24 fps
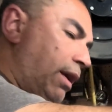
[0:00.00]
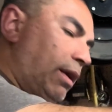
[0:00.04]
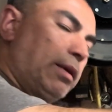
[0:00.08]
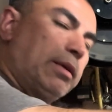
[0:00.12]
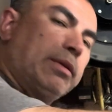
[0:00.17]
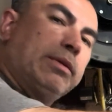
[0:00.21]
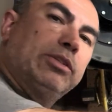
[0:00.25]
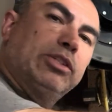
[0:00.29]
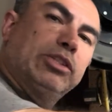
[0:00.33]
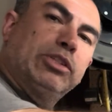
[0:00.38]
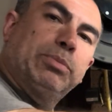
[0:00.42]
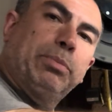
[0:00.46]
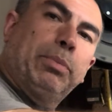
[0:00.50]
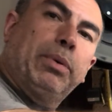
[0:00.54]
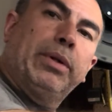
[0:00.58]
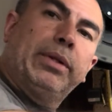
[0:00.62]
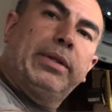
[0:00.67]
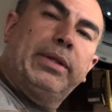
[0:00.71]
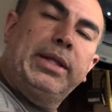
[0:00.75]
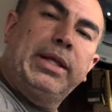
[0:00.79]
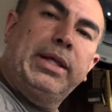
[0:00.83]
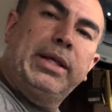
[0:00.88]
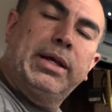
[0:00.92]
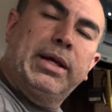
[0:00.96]
just put
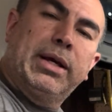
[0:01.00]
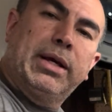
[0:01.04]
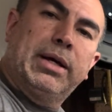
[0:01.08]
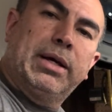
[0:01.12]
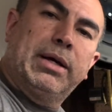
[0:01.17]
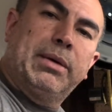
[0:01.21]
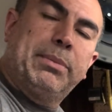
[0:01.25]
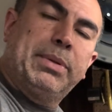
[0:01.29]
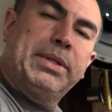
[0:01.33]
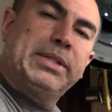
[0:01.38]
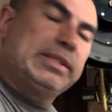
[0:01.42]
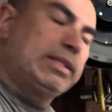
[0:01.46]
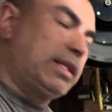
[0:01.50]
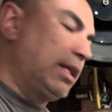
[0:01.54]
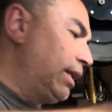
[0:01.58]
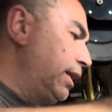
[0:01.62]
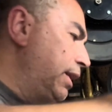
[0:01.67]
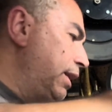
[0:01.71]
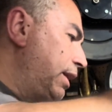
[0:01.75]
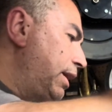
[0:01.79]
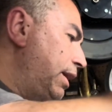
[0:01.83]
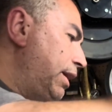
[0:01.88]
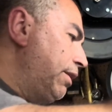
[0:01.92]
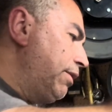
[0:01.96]
the piston
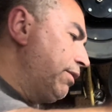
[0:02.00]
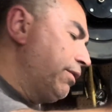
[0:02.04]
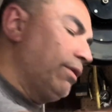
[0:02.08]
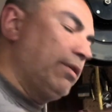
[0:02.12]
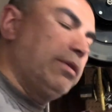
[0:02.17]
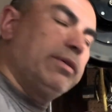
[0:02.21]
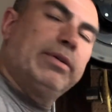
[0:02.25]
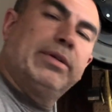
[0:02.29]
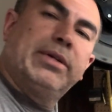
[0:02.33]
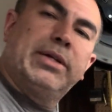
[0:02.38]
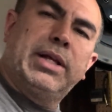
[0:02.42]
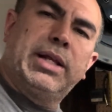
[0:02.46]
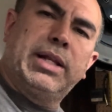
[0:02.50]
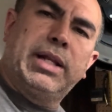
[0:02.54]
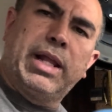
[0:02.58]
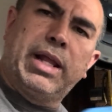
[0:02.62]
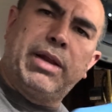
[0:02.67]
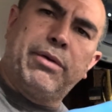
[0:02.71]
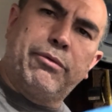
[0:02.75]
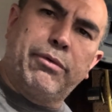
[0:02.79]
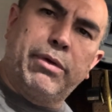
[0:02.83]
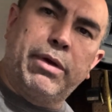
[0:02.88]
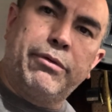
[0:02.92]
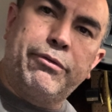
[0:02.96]
in here and let
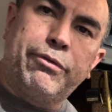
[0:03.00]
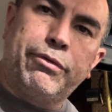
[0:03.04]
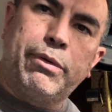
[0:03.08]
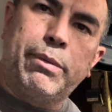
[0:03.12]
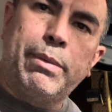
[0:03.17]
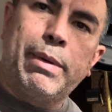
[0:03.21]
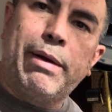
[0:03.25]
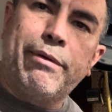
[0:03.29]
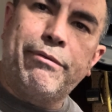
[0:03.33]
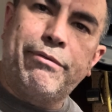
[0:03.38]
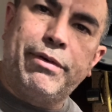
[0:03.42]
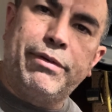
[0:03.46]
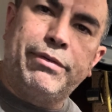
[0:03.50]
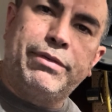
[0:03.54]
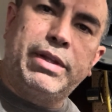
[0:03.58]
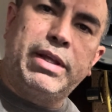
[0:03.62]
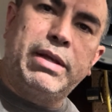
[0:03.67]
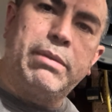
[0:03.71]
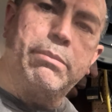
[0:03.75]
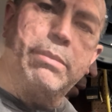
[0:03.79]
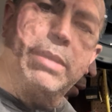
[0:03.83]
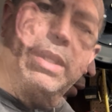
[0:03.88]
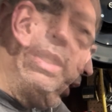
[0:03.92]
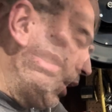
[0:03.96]
it run for about
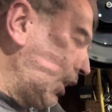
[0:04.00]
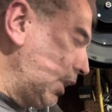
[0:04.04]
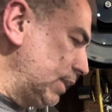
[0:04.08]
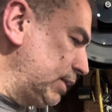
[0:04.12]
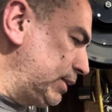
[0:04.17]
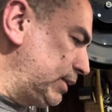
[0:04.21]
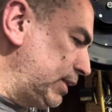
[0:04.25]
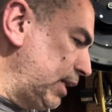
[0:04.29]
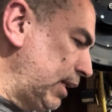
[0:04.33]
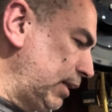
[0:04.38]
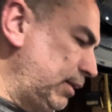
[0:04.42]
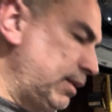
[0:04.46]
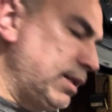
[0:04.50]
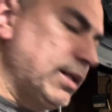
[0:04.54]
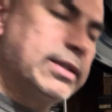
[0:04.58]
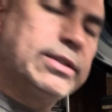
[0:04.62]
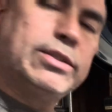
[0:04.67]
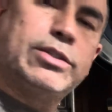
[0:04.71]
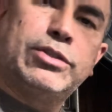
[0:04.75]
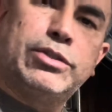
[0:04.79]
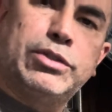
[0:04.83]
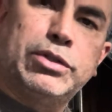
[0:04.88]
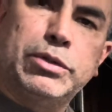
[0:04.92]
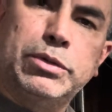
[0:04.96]
15 minutes. I'm gonna set
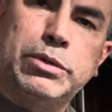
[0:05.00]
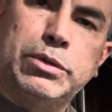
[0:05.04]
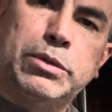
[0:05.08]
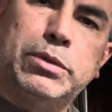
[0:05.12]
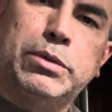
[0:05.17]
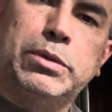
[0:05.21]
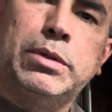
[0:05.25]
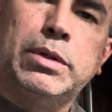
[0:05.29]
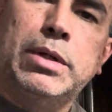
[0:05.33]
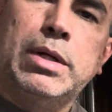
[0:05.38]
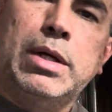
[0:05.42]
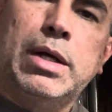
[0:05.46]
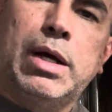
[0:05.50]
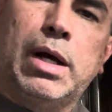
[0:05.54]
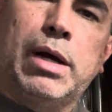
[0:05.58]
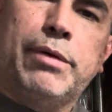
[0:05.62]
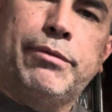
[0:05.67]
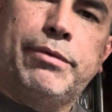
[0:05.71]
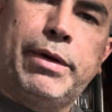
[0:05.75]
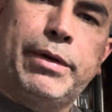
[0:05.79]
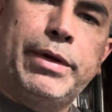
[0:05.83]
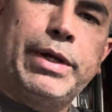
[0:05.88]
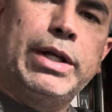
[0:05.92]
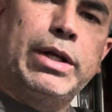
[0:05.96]
this to a
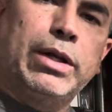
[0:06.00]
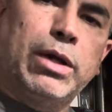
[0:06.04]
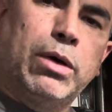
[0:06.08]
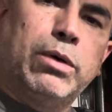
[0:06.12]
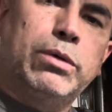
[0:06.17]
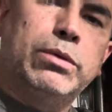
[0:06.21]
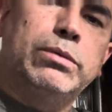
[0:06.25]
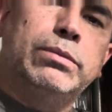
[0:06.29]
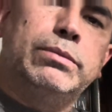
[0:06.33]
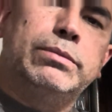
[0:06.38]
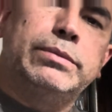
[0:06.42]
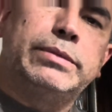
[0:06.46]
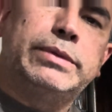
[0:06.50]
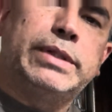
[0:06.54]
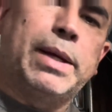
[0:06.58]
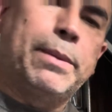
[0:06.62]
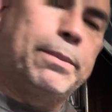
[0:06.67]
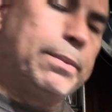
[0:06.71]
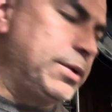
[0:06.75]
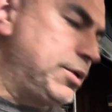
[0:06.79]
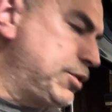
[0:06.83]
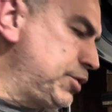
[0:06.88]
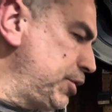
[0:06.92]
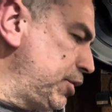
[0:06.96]
very low
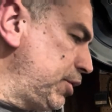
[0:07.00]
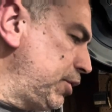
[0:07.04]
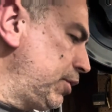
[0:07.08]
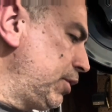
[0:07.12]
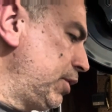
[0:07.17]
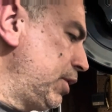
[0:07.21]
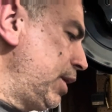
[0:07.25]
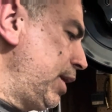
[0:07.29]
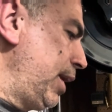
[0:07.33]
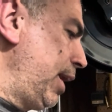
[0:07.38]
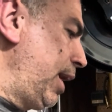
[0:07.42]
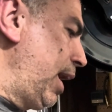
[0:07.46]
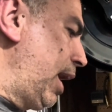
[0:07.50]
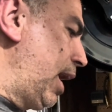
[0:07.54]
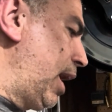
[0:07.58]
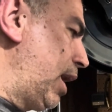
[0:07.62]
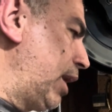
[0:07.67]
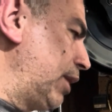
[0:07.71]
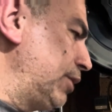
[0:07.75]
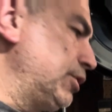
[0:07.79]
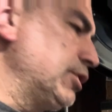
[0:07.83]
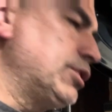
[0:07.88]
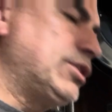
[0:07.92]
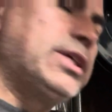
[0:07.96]
temperature,
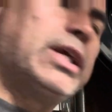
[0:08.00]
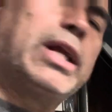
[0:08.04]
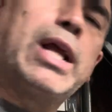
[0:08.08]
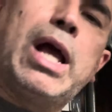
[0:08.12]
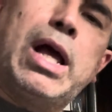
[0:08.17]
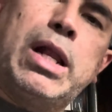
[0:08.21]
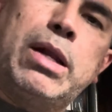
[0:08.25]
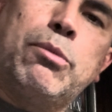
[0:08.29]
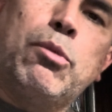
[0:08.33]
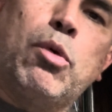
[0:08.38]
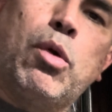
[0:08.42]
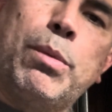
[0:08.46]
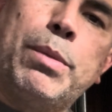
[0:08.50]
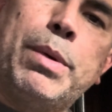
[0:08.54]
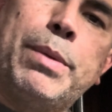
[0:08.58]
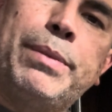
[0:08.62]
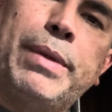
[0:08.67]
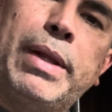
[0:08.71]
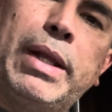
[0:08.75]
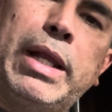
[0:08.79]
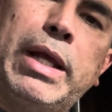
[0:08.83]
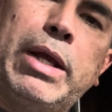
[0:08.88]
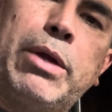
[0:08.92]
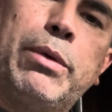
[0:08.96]
just to kind of warm up
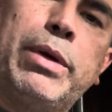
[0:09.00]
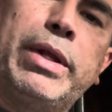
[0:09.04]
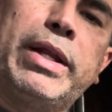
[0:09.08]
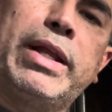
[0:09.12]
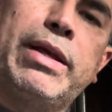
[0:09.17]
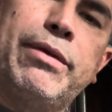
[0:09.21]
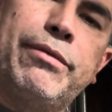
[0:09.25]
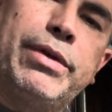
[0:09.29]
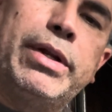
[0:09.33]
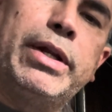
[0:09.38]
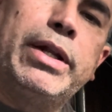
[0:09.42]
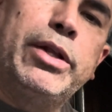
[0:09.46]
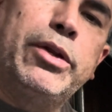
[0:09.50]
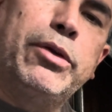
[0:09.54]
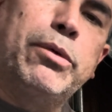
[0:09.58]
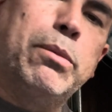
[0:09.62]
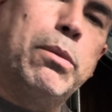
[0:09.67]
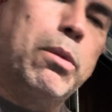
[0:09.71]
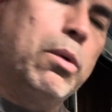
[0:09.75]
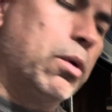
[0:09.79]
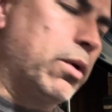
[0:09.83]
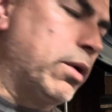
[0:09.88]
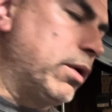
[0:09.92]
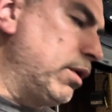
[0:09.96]
the liquid, give it a little
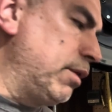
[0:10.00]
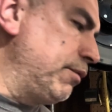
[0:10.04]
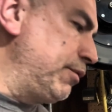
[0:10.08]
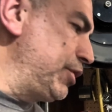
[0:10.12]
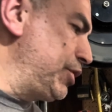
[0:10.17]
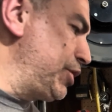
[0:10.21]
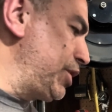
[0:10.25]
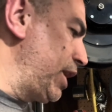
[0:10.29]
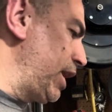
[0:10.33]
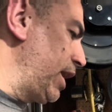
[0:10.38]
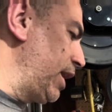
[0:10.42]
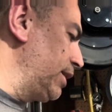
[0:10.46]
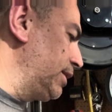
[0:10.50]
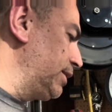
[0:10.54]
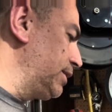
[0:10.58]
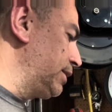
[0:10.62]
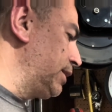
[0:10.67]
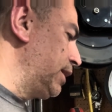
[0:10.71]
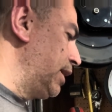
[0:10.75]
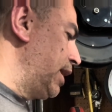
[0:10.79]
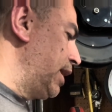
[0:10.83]
more of a chance,